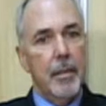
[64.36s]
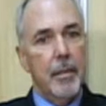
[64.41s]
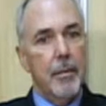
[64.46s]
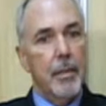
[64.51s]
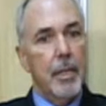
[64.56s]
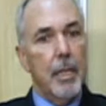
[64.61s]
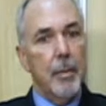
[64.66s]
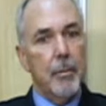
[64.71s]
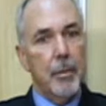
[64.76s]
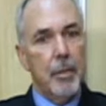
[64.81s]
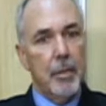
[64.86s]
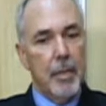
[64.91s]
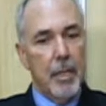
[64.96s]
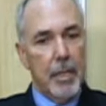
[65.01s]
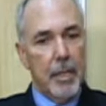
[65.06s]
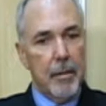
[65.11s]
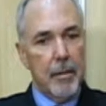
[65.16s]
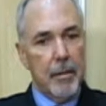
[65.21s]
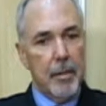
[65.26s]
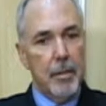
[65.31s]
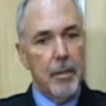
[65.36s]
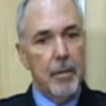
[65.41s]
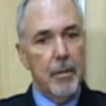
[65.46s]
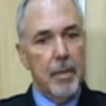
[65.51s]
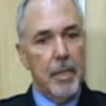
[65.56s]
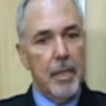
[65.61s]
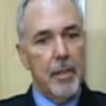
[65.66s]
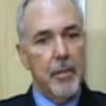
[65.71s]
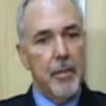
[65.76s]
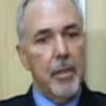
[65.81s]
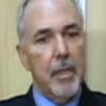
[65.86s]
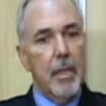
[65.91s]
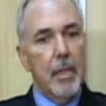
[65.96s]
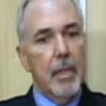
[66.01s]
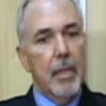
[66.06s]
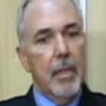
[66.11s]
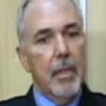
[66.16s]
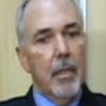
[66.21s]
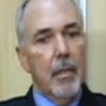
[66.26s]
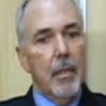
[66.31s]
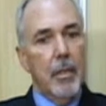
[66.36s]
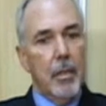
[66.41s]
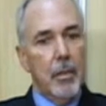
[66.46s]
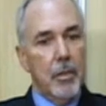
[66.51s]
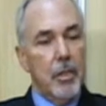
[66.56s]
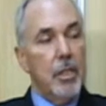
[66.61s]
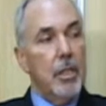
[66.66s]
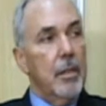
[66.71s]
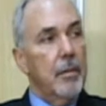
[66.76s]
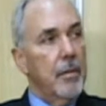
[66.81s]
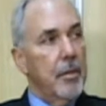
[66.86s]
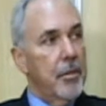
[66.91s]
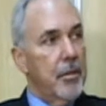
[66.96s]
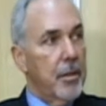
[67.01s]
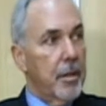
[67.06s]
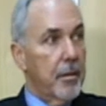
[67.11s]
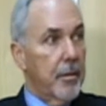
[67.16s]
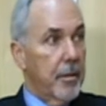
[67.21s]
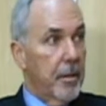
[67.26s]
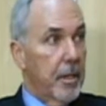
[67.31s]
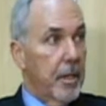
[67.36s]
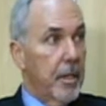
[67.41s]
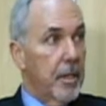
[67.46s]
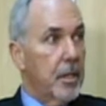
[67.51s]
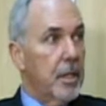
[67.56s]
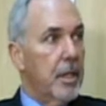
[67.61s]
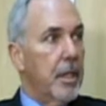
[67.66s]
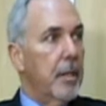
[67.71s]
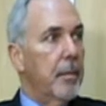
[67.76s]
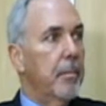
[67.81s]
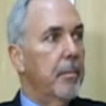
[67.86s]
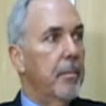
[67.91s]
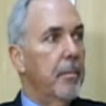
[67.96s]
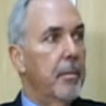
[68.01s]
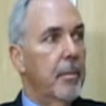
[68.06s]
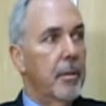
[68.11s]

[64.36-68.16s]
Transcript: developed on Niagara 2, that is the notion of a server on a chip.